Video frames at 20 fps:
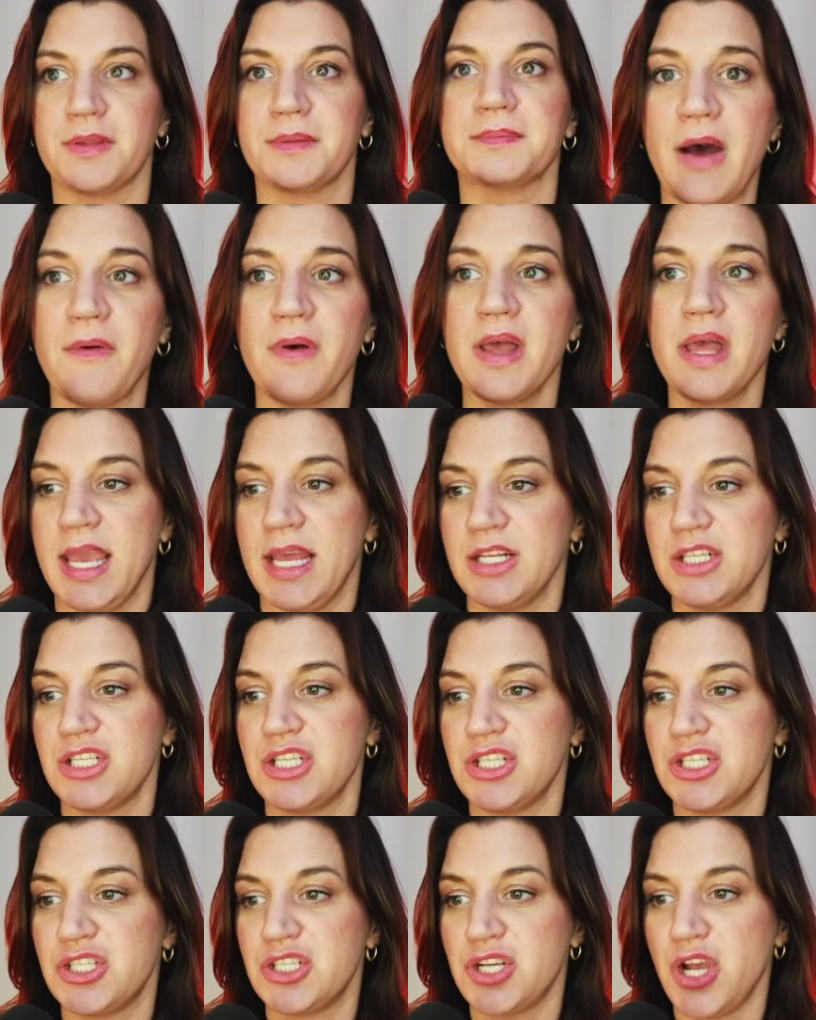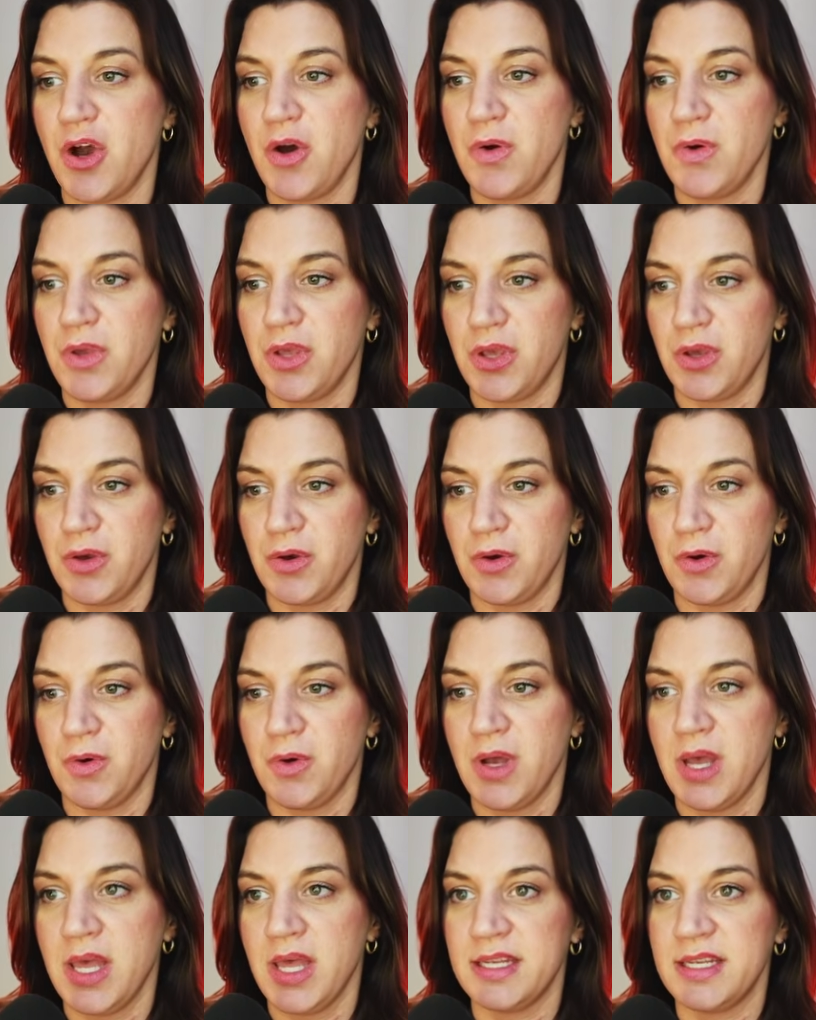Now, again, to show
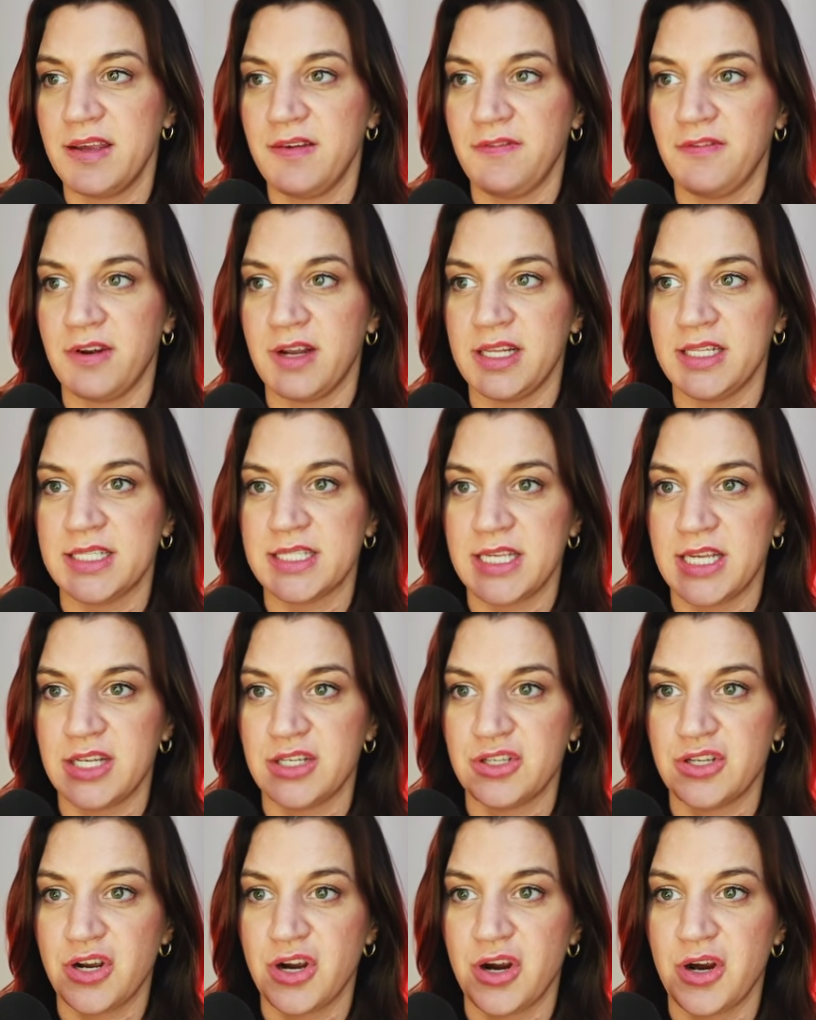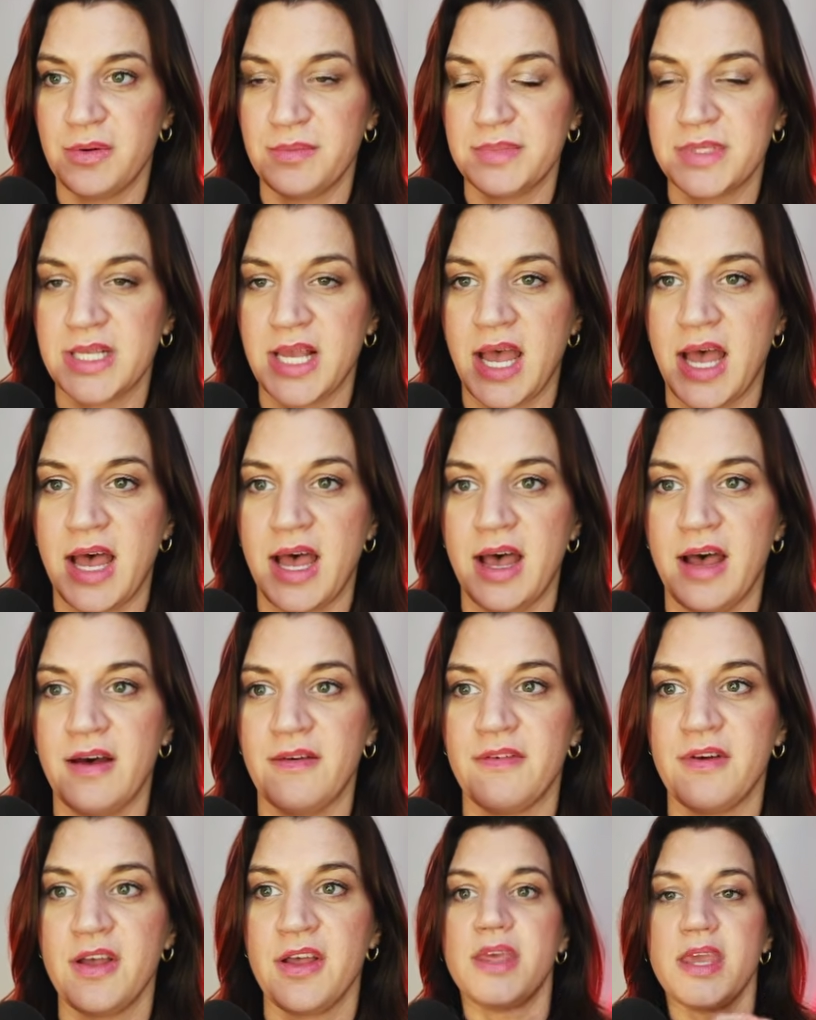you the difference in terms
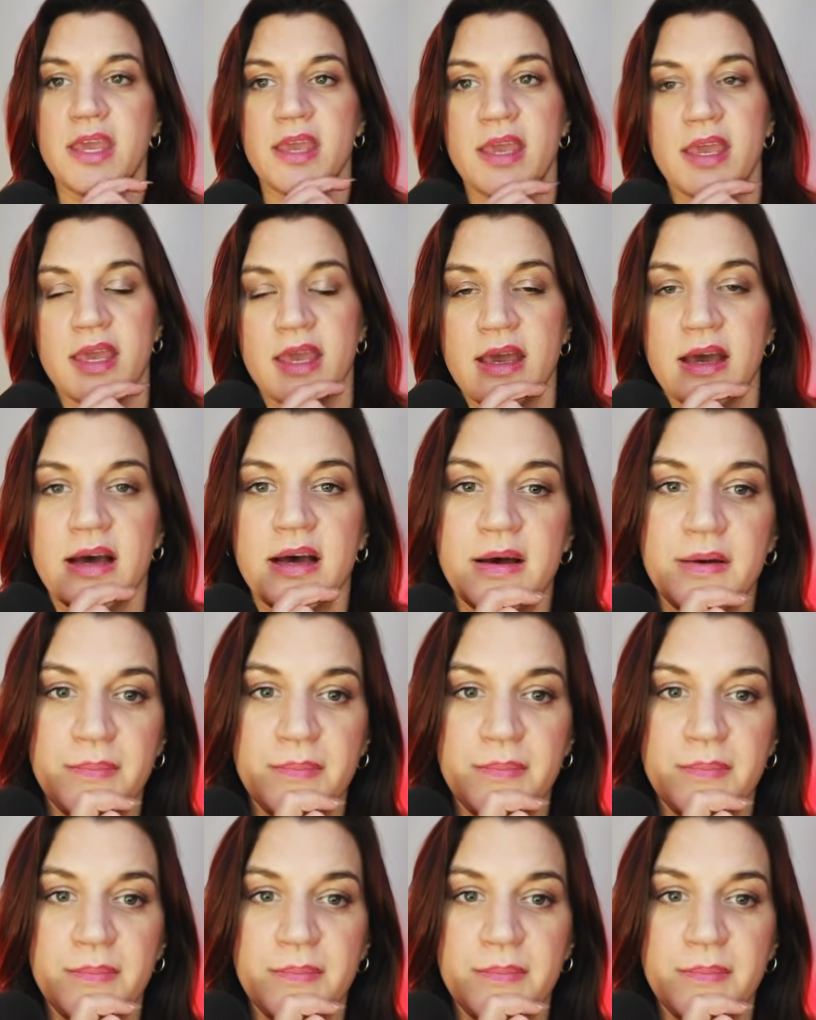of the